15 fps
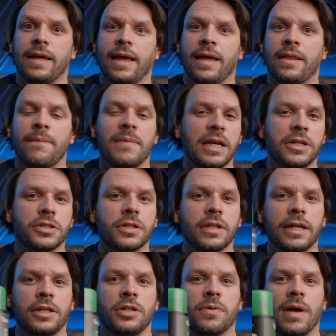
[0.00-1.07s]
and then make sure
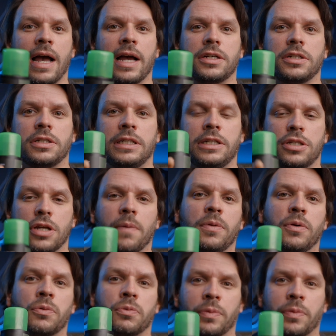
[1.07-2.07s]
that you actually double